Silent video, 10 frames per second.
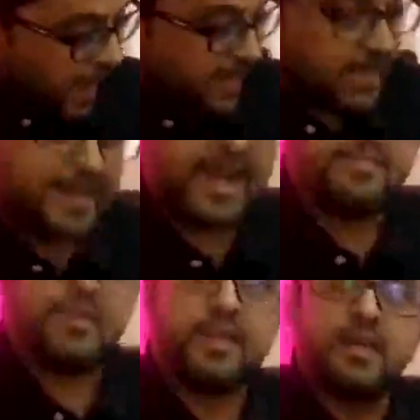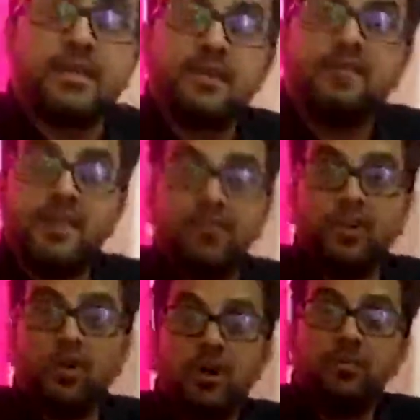and timely. When we
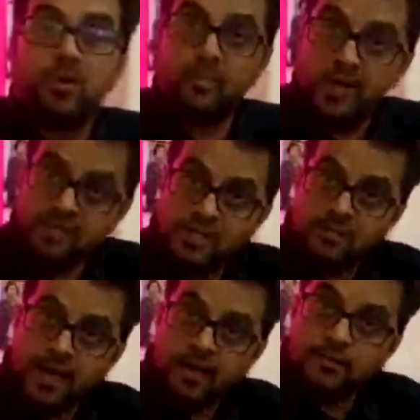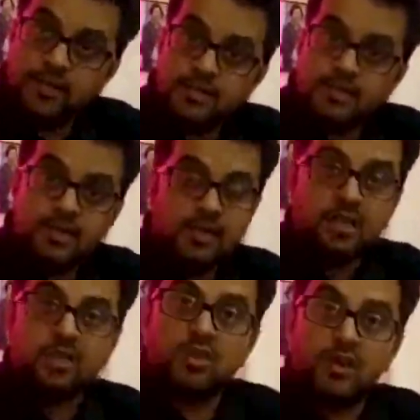talk about patient management,
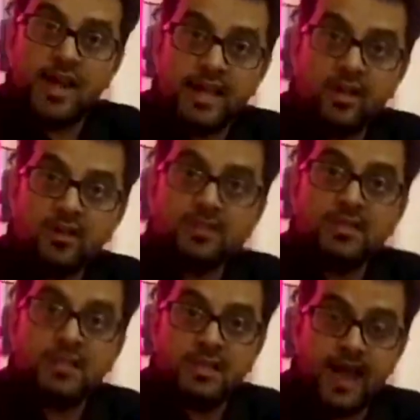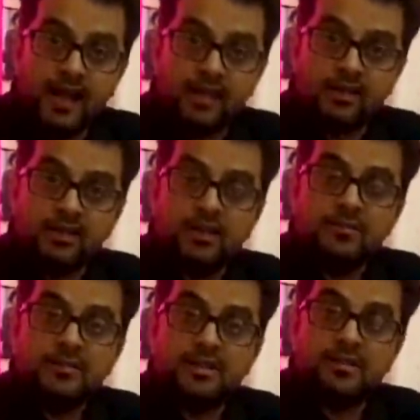your diagnostic
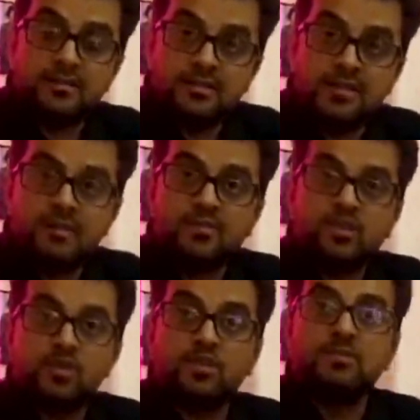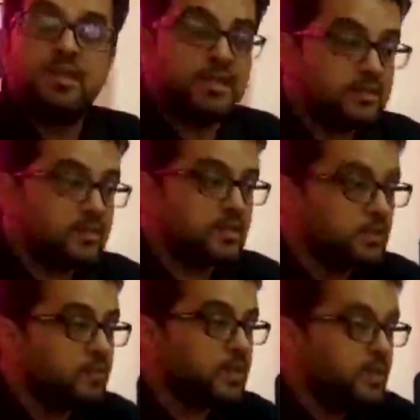algorithms and systems should be in such a
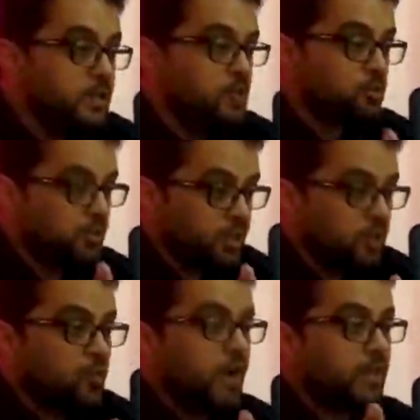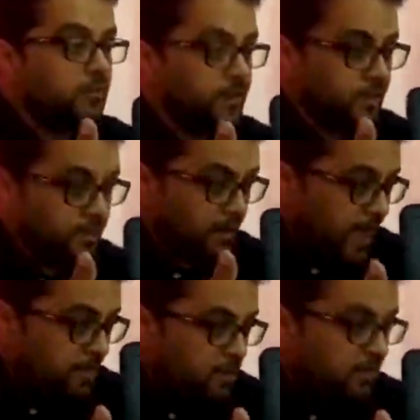way so that you are giving the
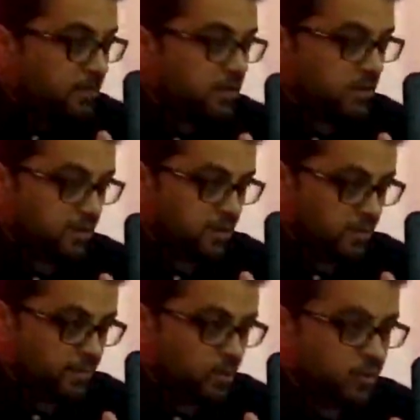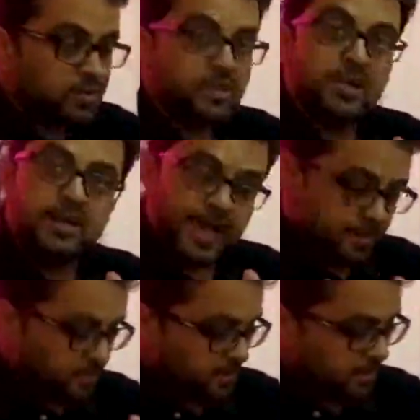reliable reports,
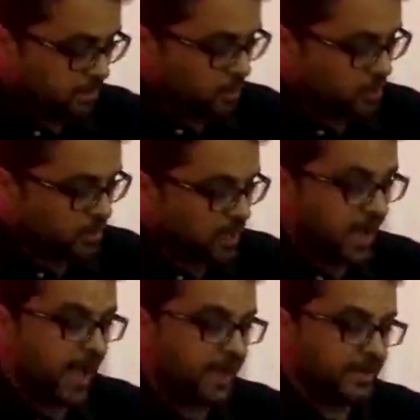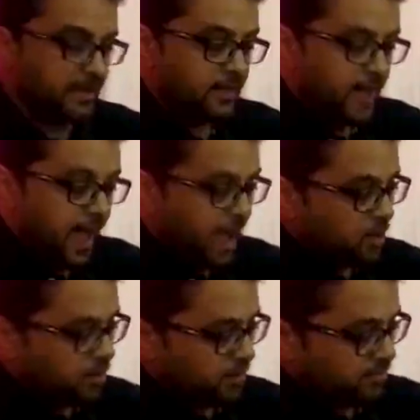timely reports and the
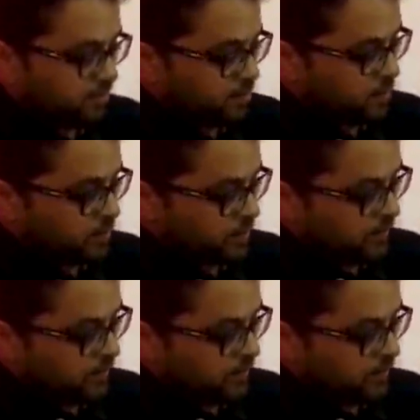accurate reports.